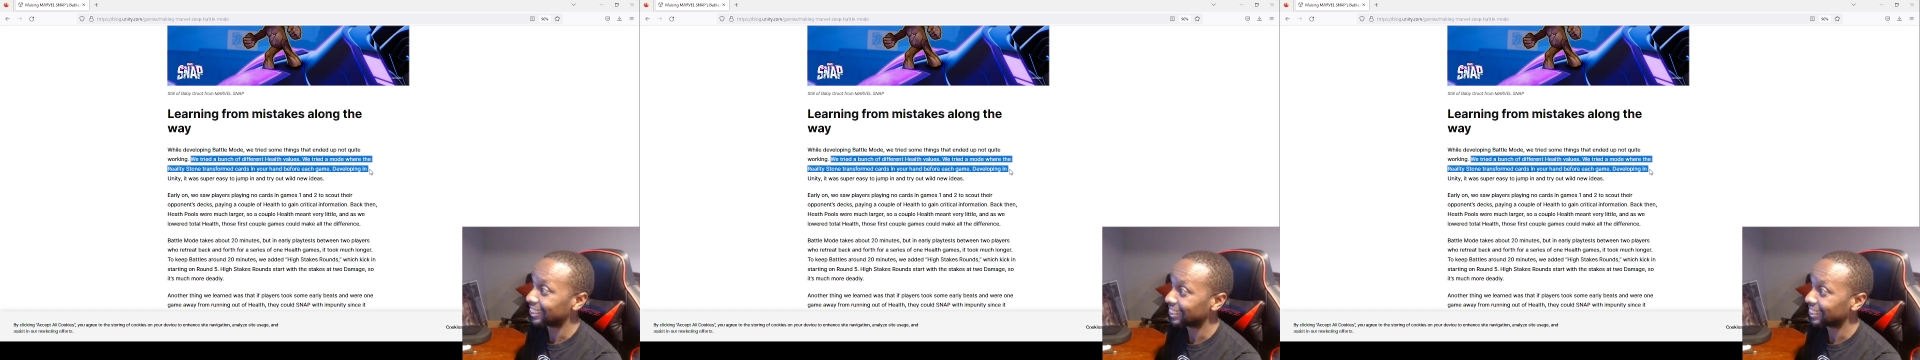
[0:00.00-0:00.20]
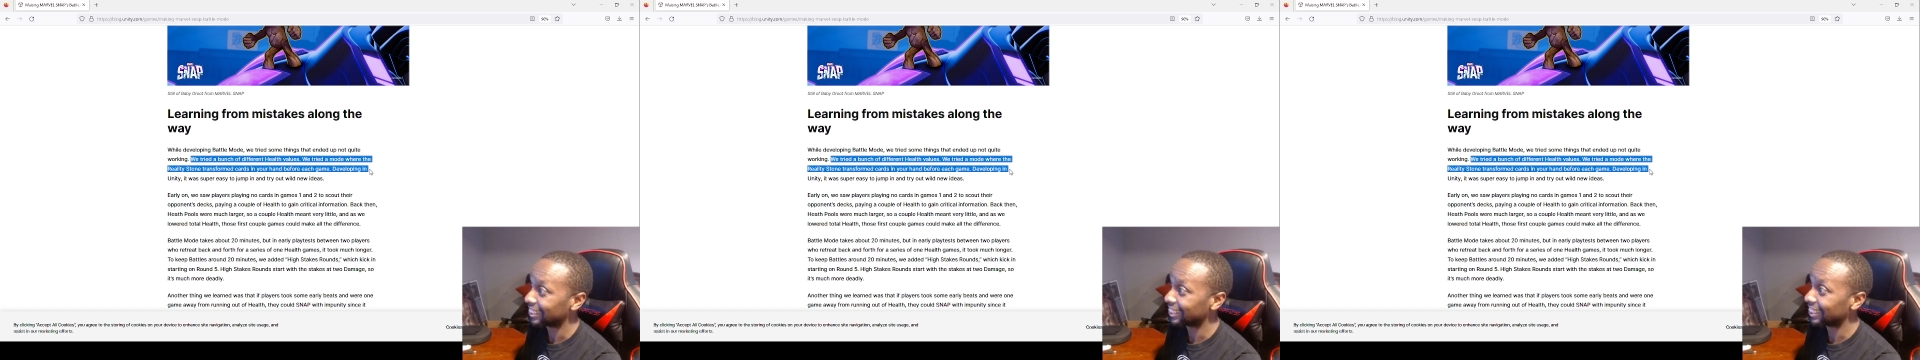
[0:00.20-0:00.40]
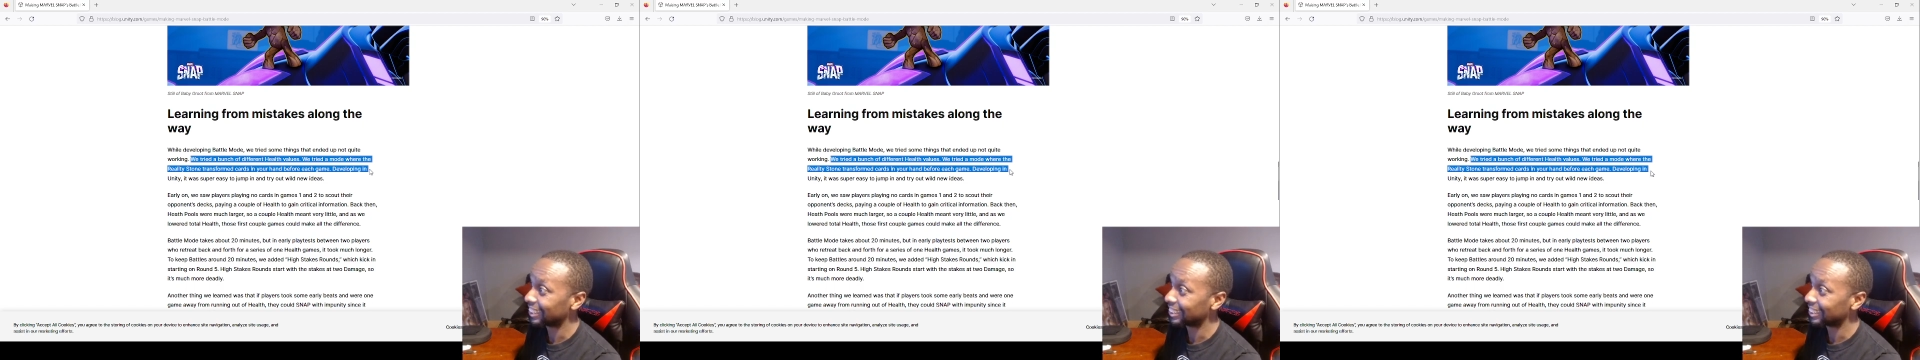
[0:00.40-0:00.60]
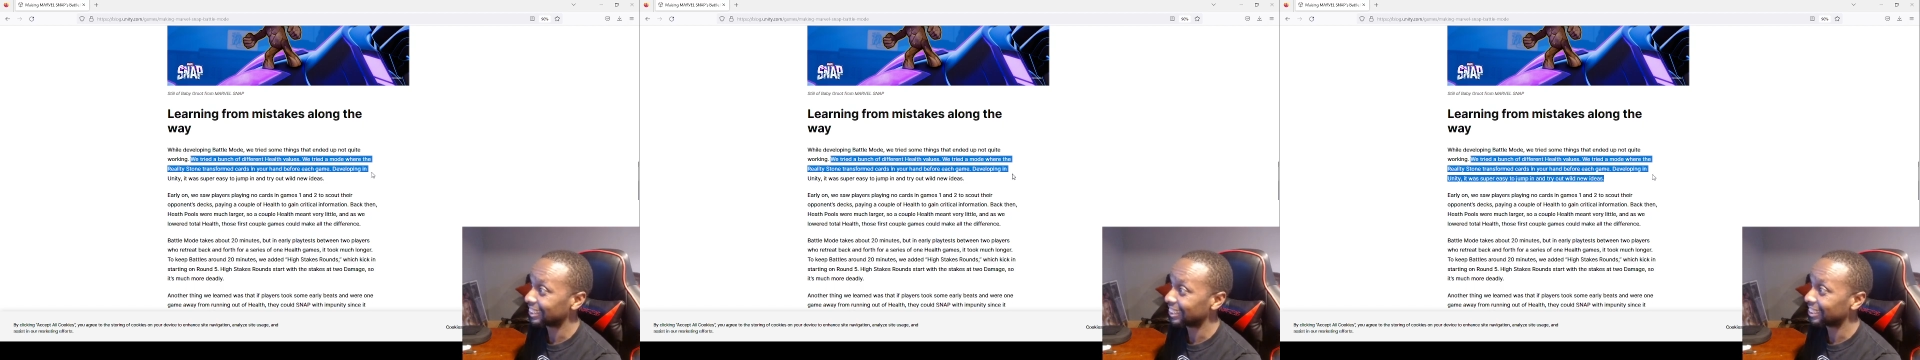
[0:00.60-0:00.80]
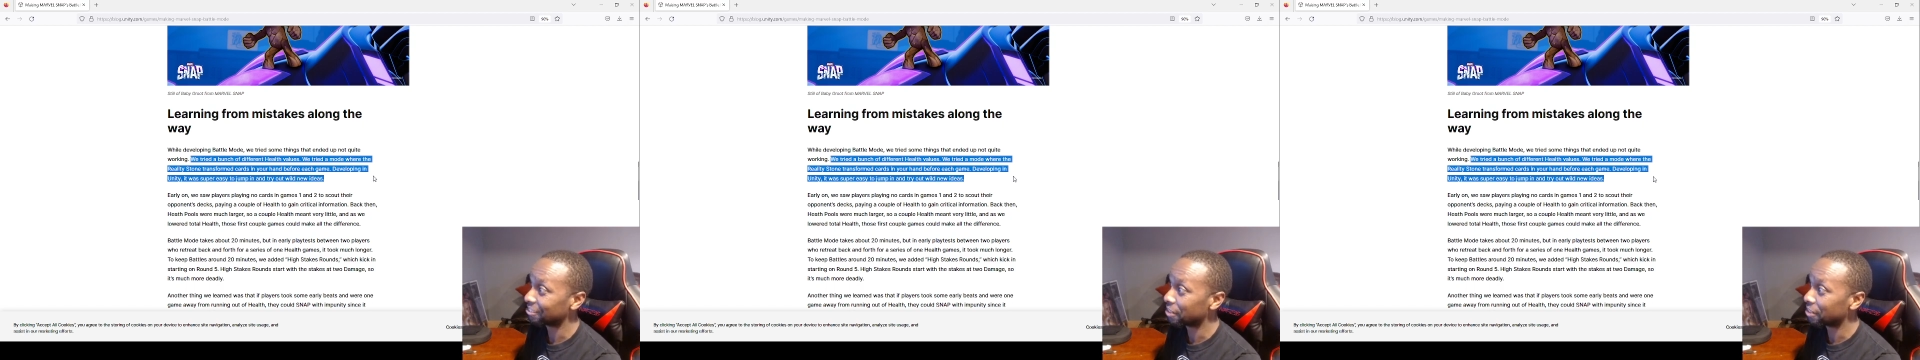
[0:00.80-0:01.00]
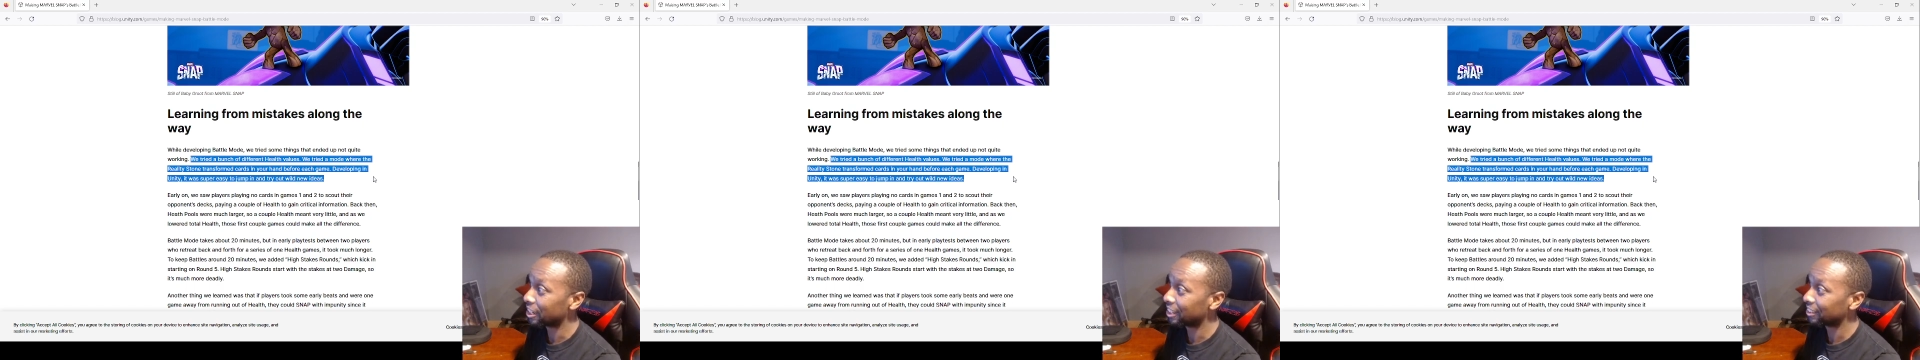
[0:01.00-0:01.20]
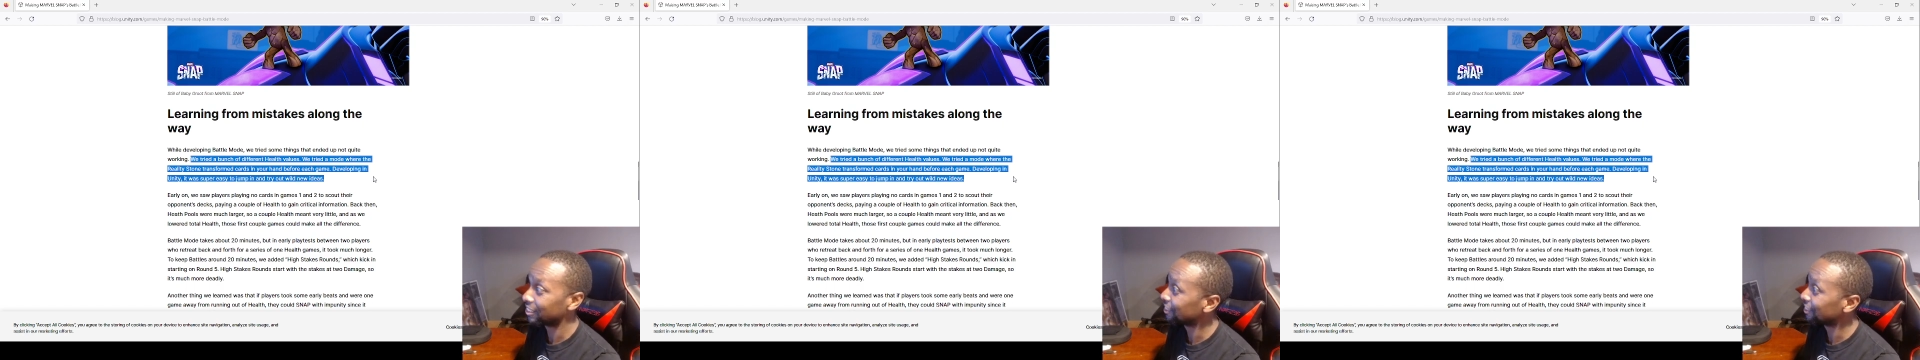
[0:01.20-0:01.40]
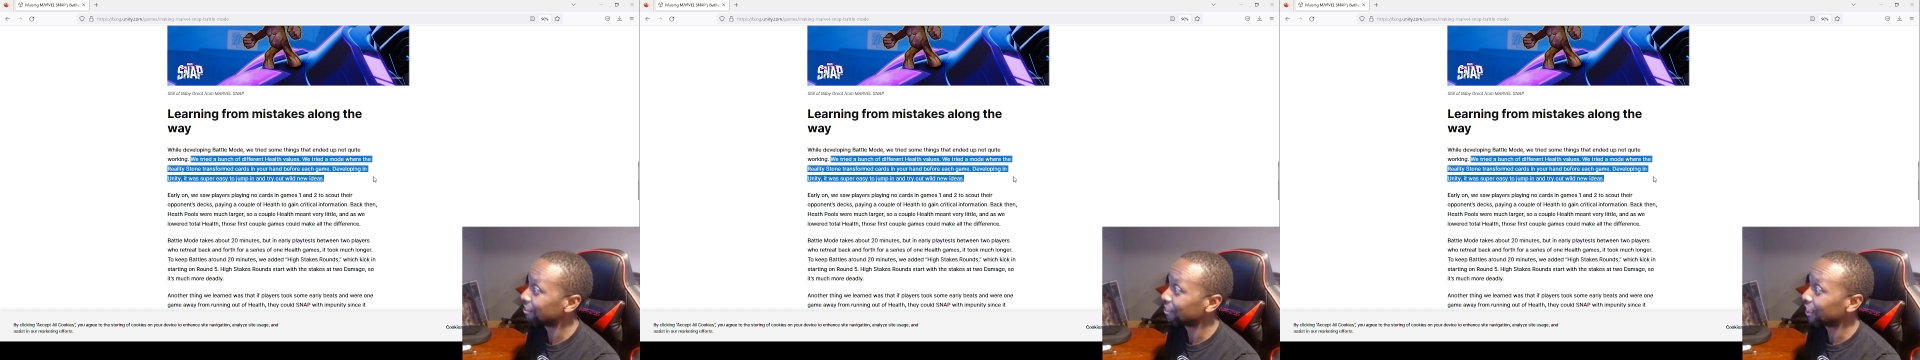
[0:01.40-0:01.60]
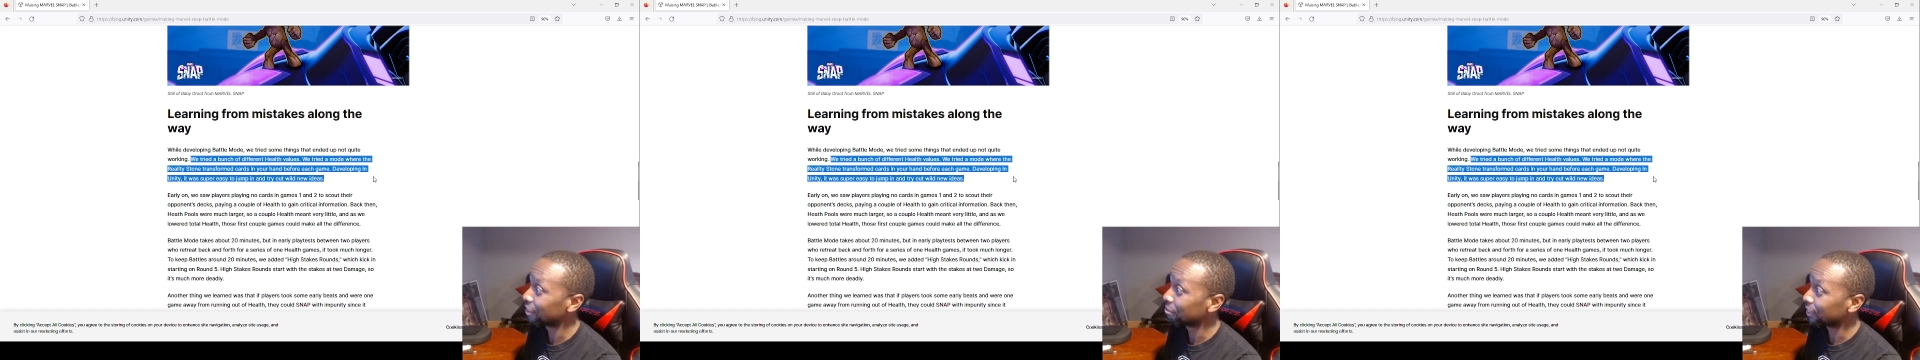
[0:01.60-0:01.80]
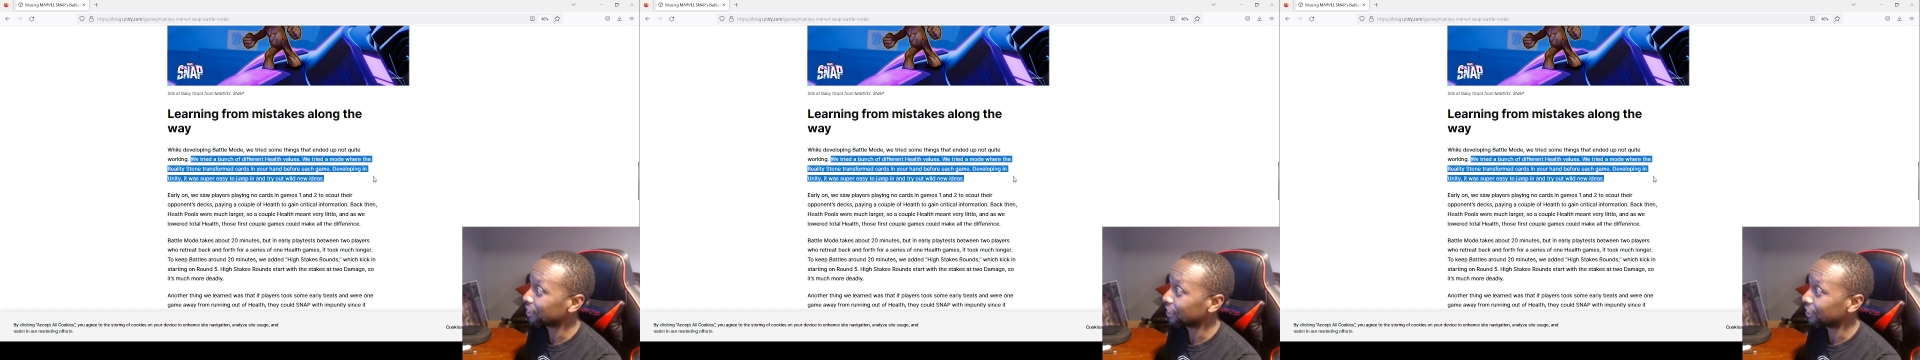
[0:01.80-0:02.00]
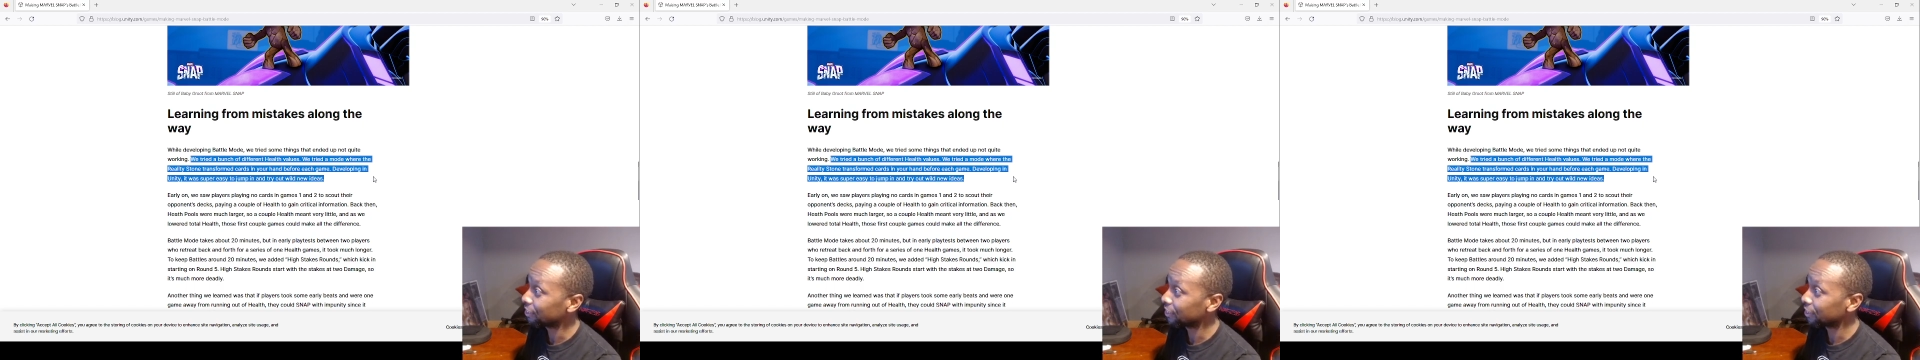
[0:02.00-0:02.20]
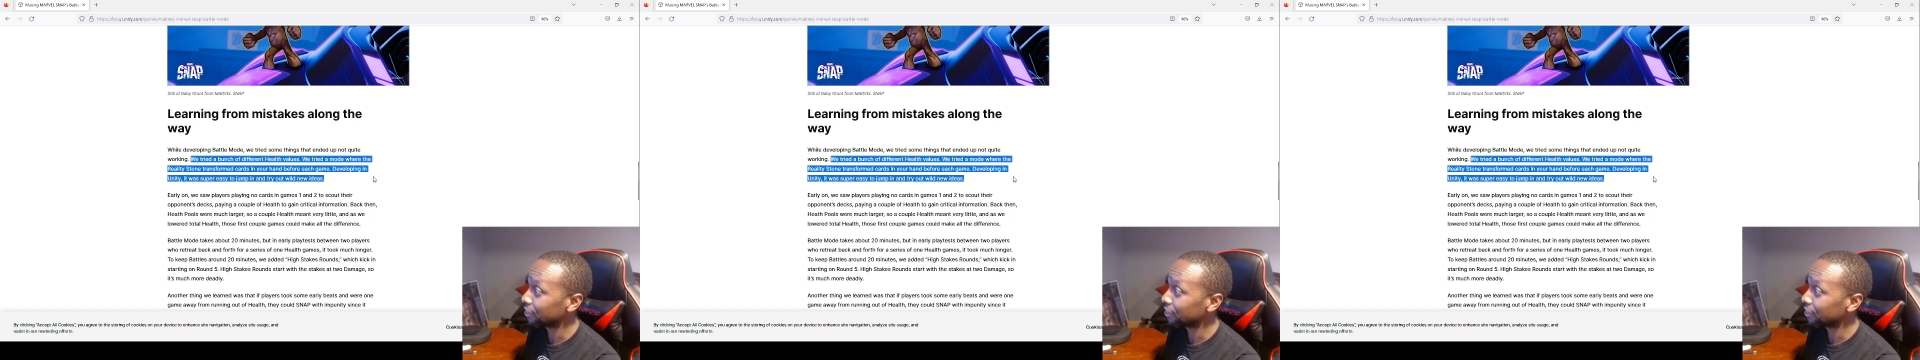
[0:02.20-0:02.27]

That's wild. Developing in Unity was